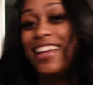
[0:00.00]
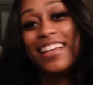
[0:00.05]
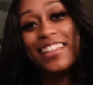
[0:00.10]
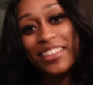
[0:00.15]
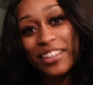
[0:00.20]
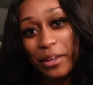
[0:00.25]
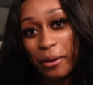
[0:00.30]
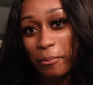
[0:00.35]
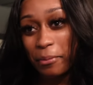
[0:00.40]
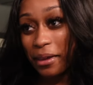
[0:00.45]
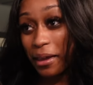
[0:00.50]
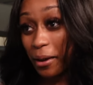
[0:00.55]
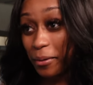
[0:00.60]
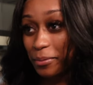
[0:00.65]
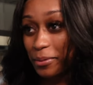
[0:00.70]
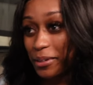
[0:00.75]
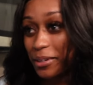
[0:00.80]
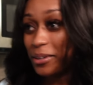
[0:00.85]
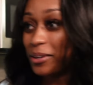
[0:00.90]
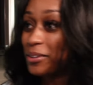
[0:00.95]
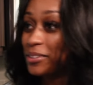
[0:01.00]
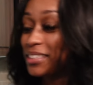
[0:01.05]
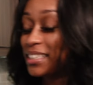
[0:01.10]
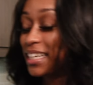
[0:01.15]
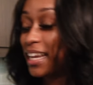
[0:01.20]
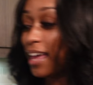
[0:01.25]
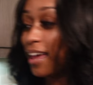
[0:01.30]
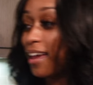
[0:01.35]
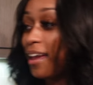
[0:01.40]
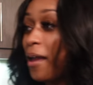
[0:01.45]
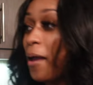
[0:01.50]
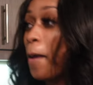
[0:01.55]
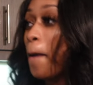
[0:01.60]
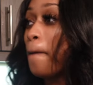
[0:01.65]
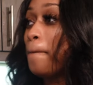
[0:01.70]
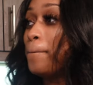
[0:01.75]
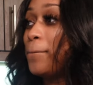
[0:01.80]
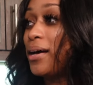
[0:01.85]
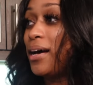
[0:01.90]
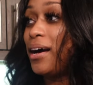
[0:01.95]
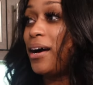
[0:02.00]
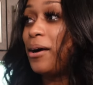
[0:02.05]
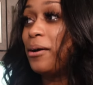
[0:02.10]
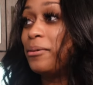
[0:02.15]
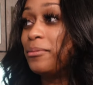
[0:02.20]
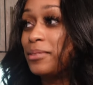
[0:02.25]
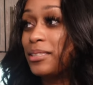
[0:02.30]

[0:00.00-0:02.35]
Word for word: look at me, I'll put it on today. But um,